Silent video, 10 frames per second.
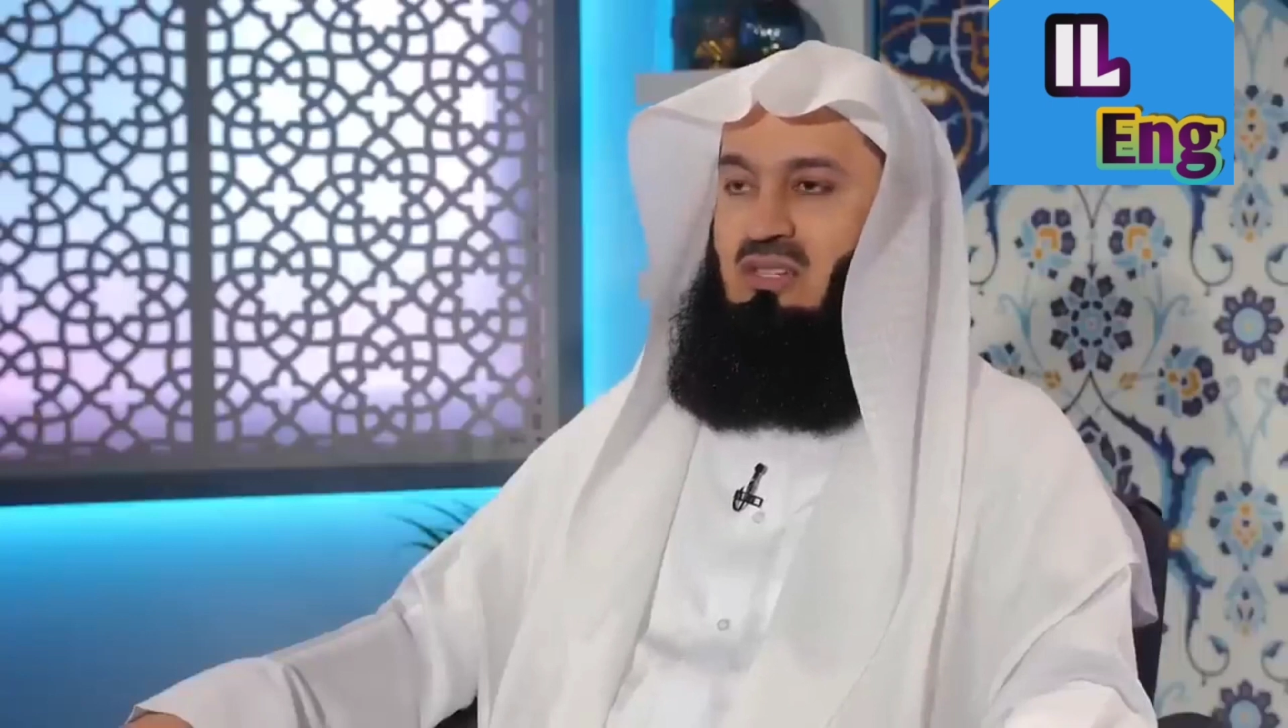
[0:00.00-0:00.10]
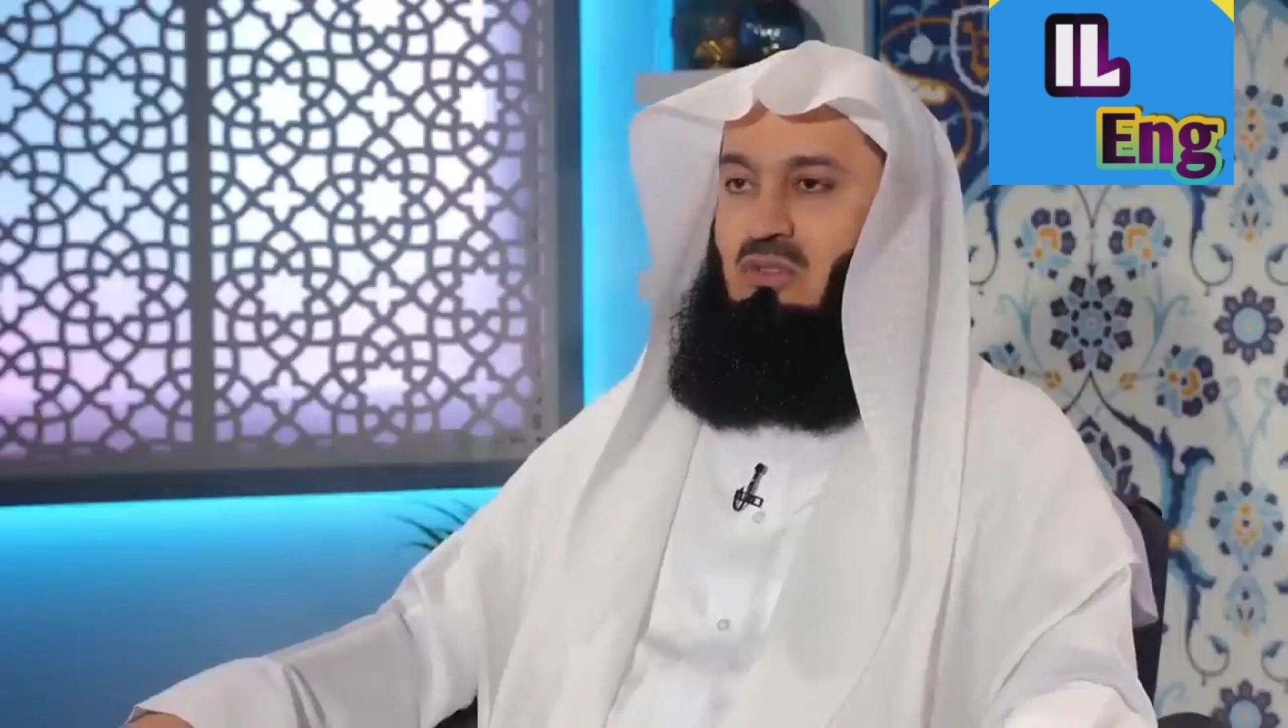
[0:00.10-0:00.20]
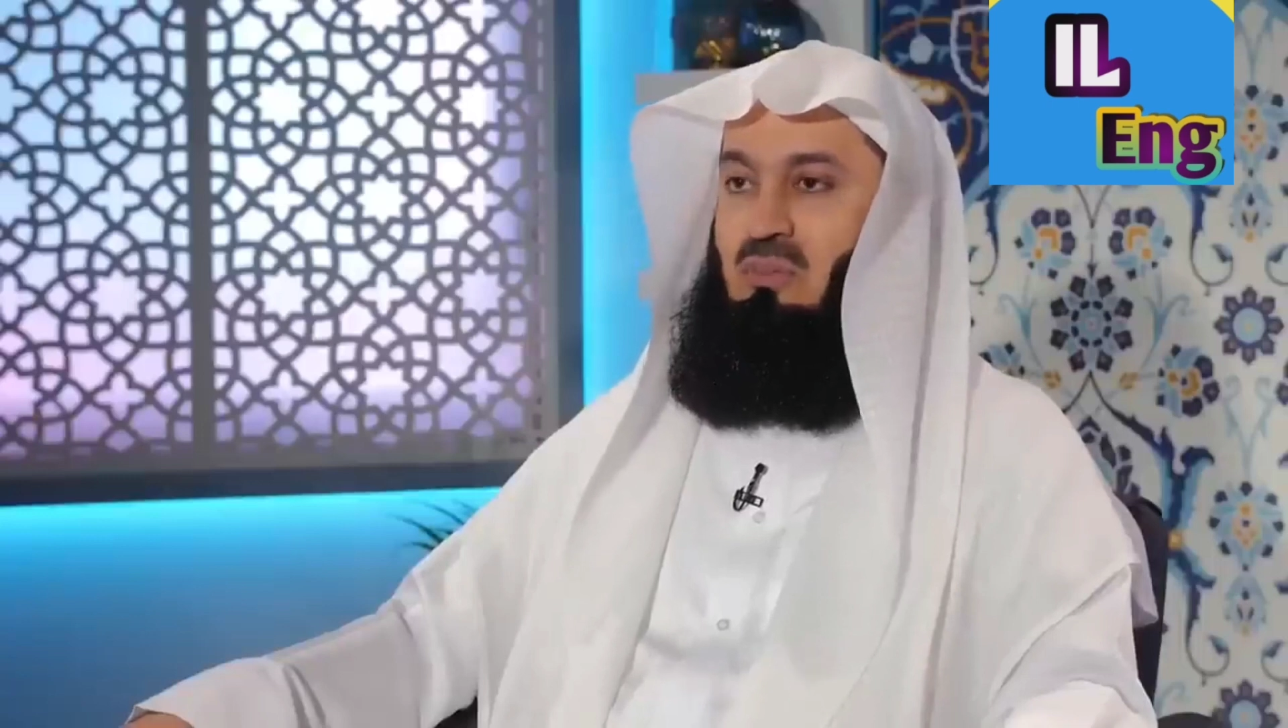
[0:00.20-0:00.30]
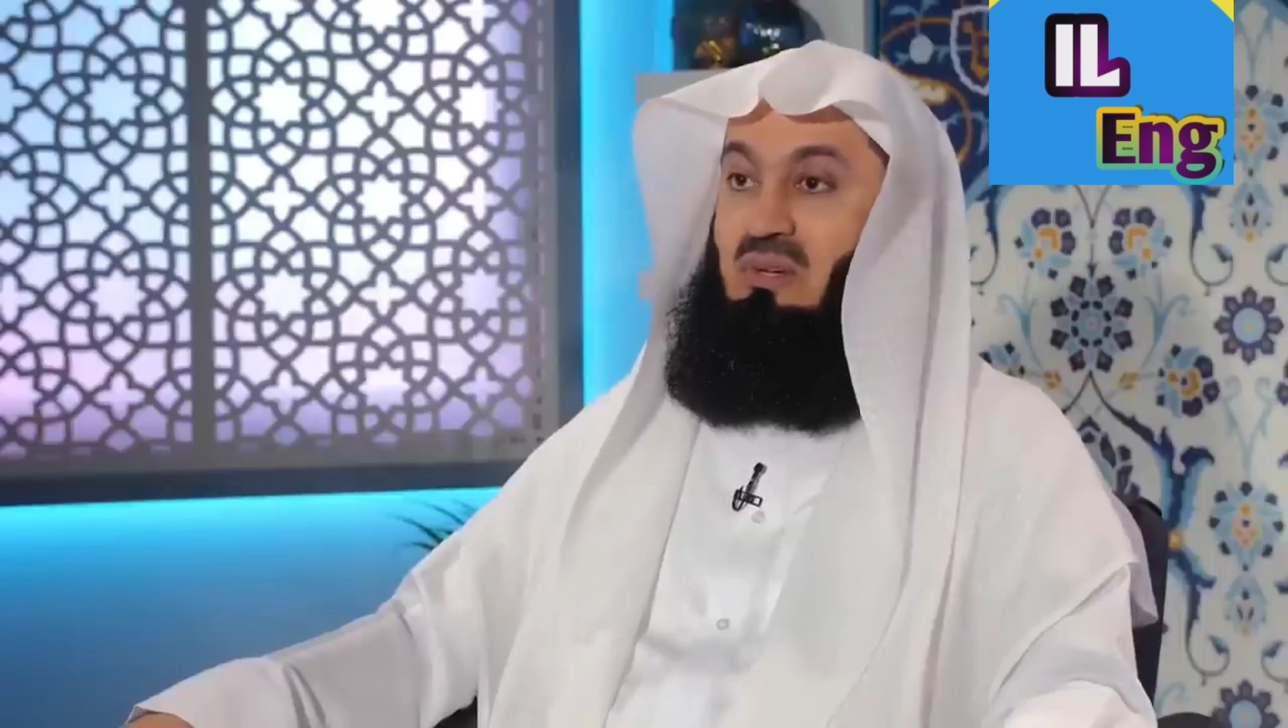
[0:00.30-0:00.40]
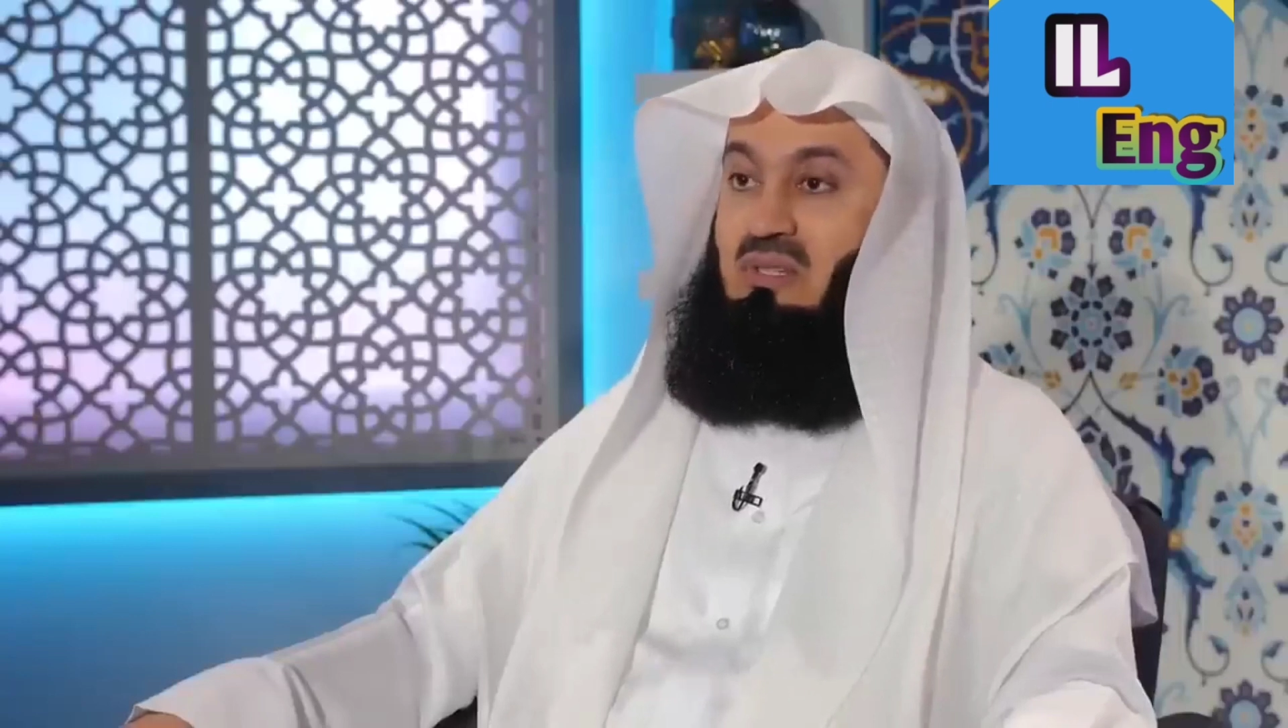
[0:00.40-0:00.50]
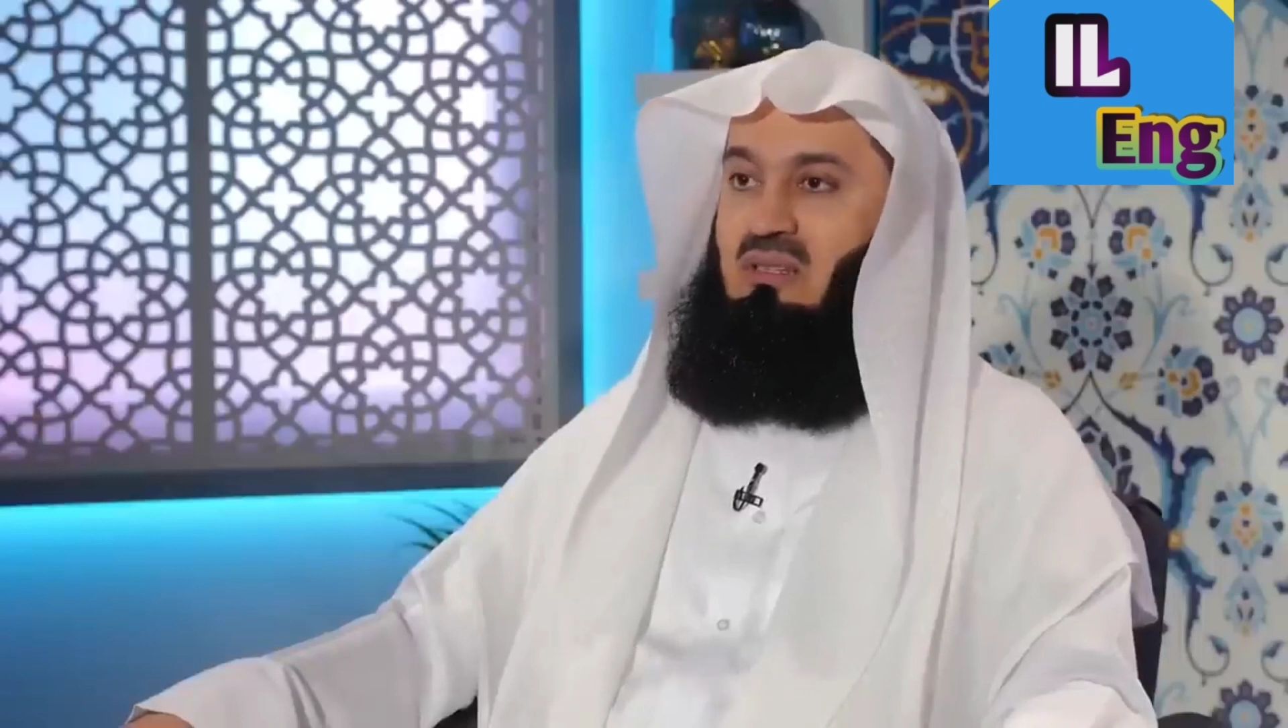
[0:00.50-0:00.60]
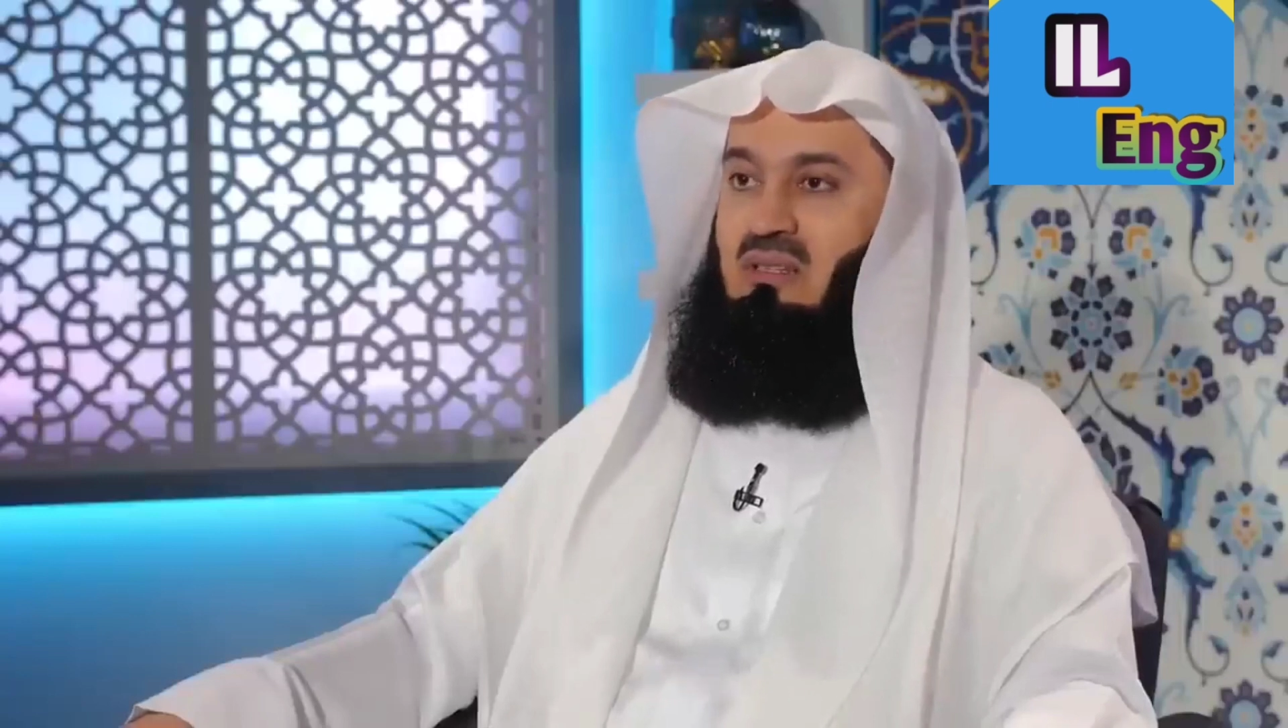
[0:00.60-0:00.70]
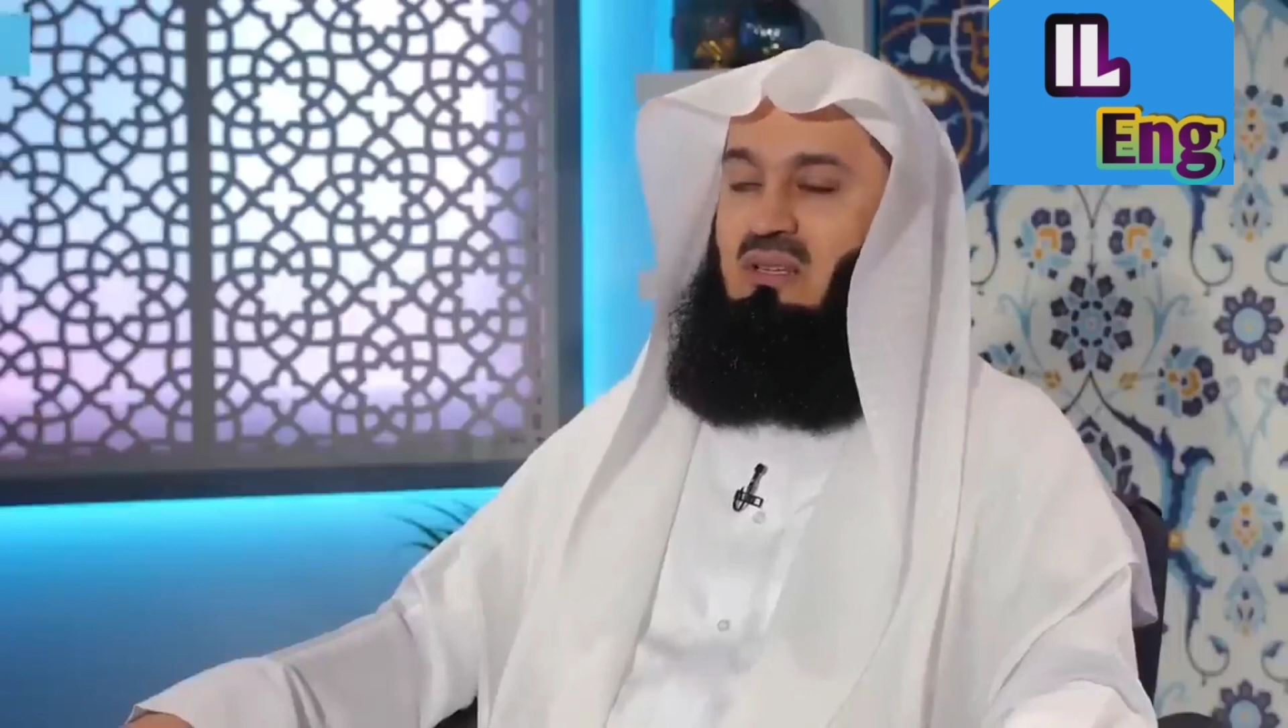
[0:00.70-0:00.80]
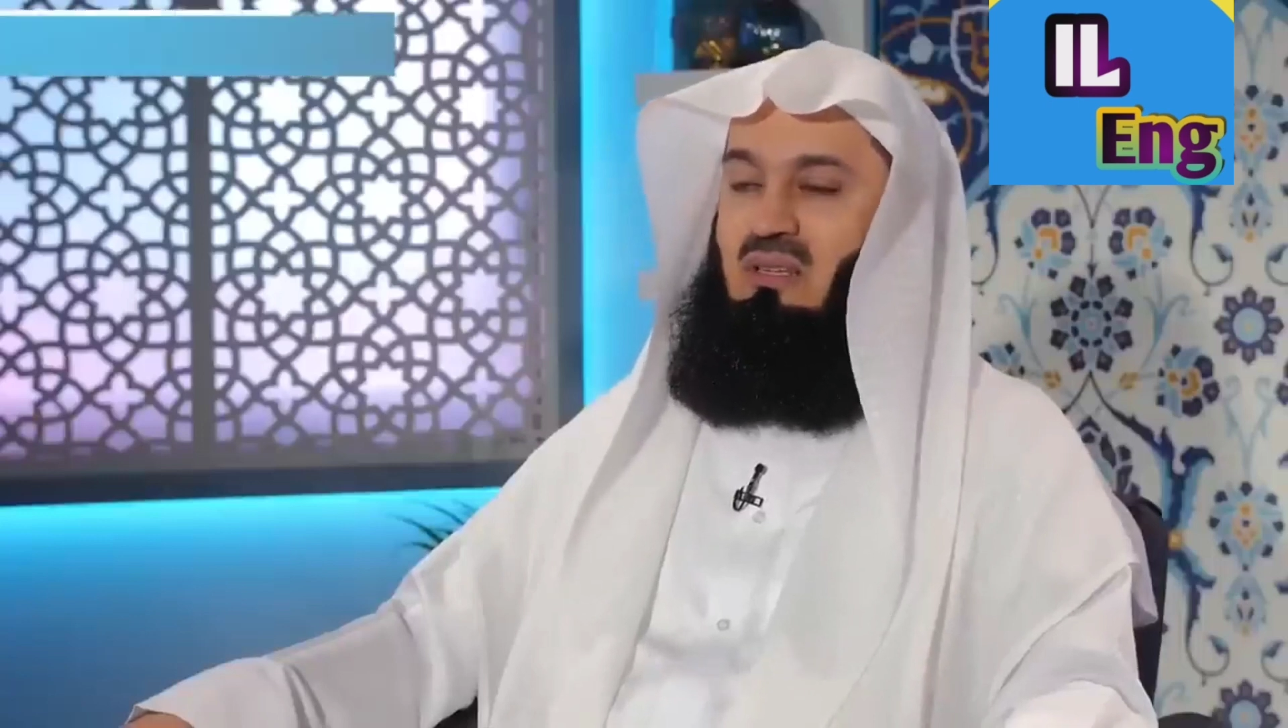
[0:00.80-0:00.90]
into prison,